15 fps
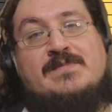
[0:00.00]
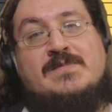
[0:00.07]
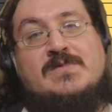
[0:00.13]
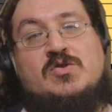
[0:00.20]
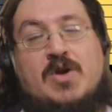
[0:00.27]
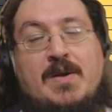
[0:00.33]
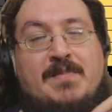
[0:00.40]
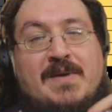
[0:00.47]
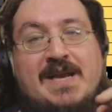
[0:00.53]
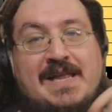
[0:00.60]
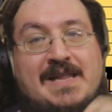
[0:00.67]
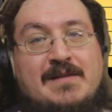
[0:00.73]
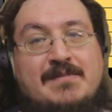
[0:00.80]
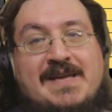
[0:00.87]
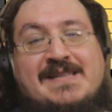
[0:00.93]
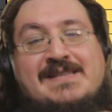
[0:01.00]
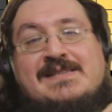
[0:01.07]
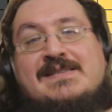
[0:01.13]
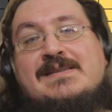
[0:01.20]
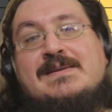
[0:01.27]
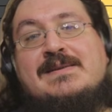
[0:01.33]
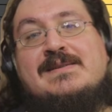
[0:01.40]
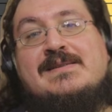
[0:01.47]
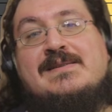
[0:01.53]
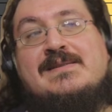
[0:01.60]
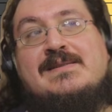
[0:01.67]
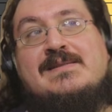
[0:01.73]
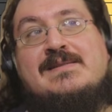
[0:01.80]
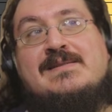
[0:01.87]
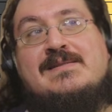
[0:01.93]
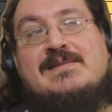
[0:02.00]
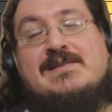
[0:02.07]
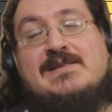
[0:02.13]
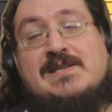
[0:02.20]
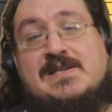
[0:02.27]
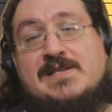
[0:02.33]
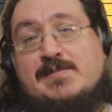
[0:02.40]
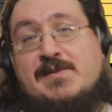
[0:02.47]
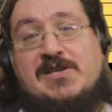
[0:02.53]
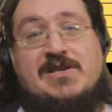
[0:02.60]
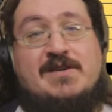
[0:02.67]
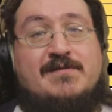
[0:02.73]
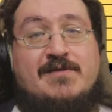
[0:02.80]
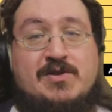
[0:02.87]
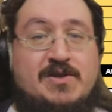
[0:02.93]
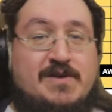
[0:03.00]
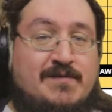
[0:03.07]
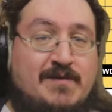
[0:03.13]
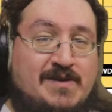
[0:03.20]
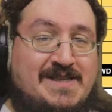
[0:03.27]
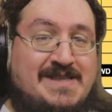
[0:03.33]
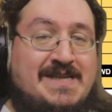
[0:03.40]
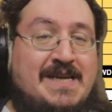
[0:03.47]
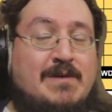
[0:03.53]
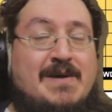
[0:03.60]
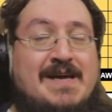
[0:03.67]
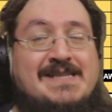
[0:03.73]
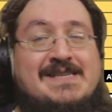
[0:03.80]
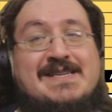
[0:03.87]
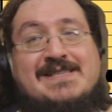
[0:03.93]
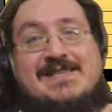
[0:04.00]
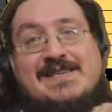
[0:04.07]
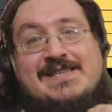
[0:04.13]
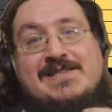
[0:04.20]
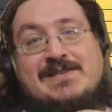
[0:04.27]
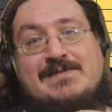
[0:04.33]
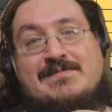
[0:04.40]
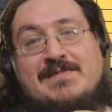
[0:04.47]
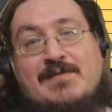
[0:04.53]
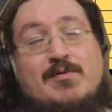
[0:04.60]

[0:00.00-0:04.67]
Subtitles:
drop a little bit, especially versus, for instance, Equalizer and such.